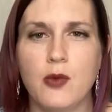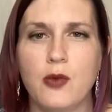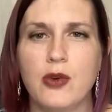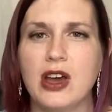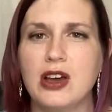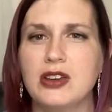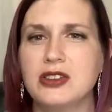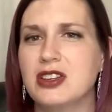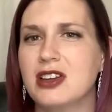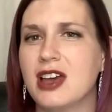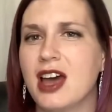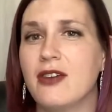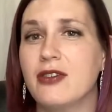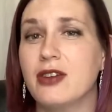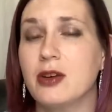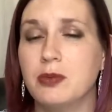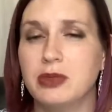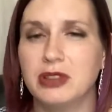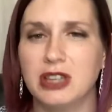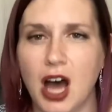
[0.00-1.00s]
We also
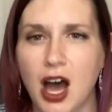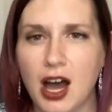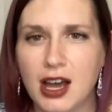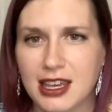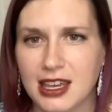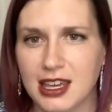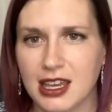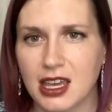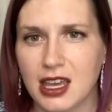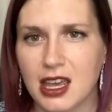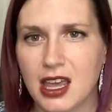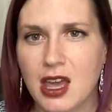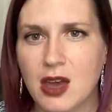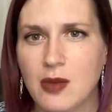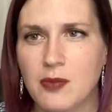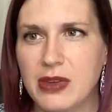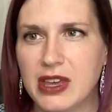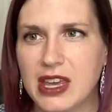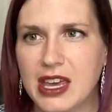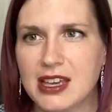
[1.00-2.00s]
cover blogging,
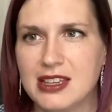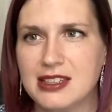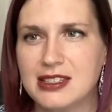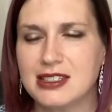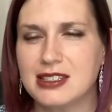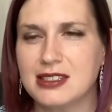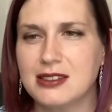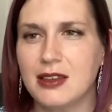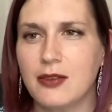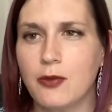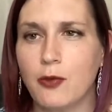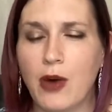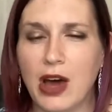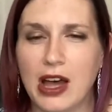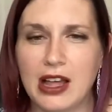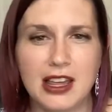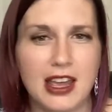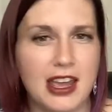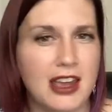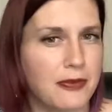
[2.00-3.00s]
because
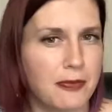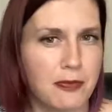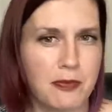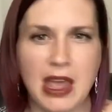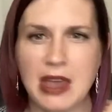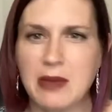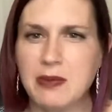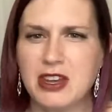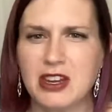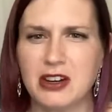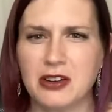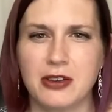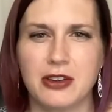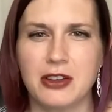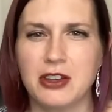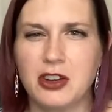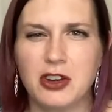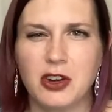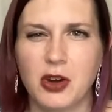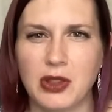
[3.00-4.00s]
well, if maybe
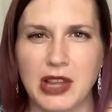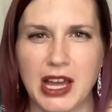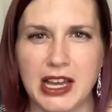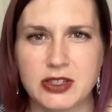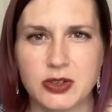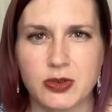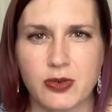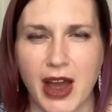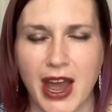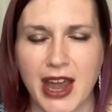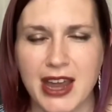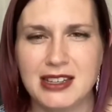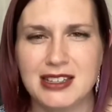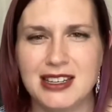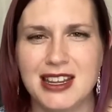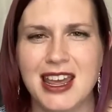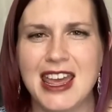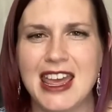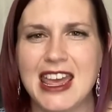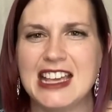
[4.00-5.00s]
you don't like to
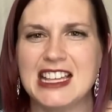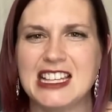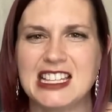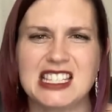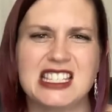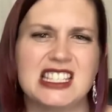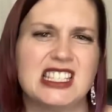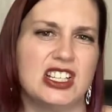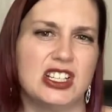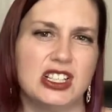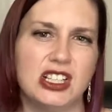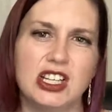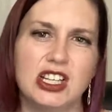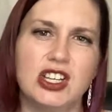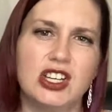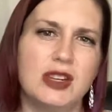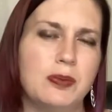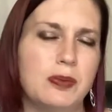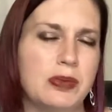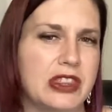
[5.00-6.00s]
write, it's still a
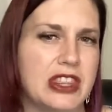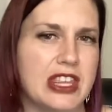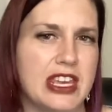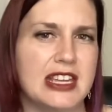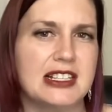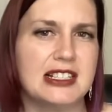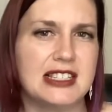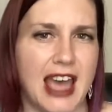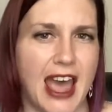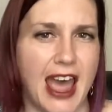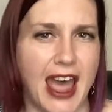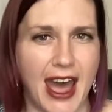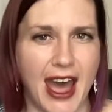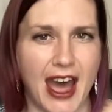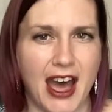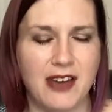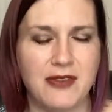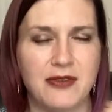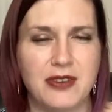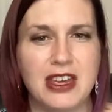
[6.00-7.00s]
good thing to
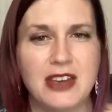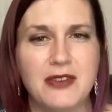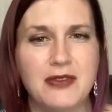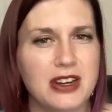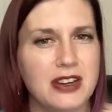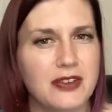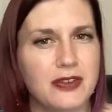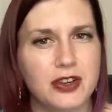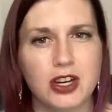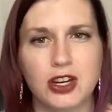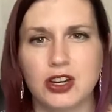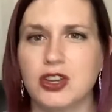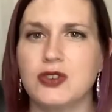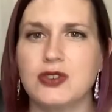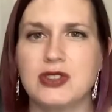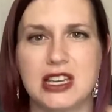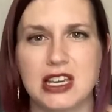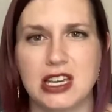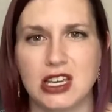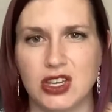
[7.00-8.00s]
have, even if you're
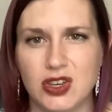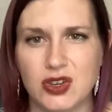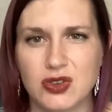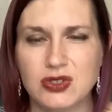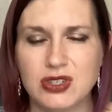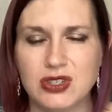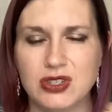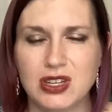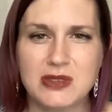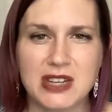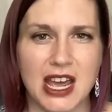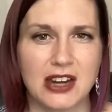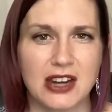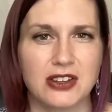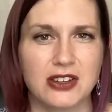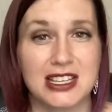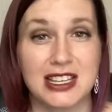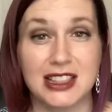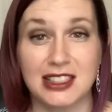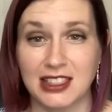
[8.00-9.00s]
using a YouTube
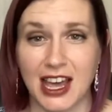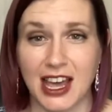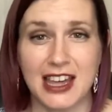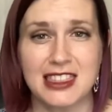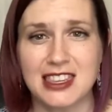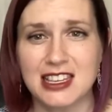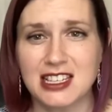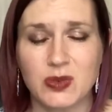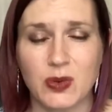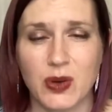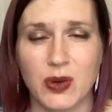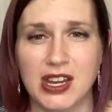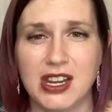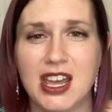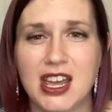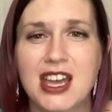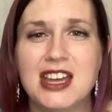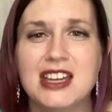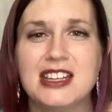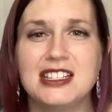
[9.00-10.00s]
channel like this
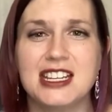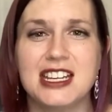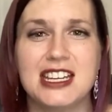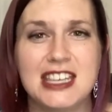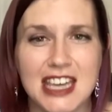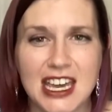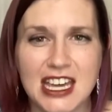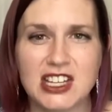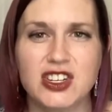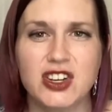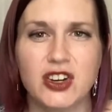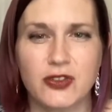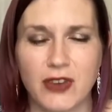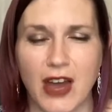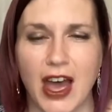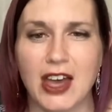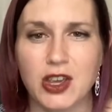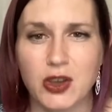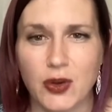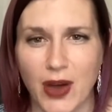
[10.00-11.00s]
one to get your
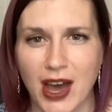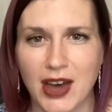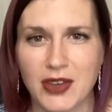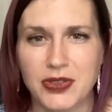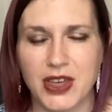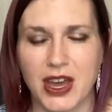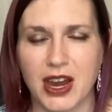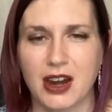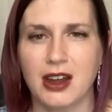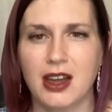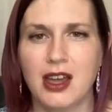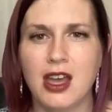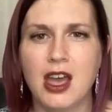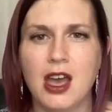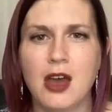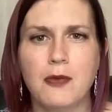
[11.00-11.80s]
value out there.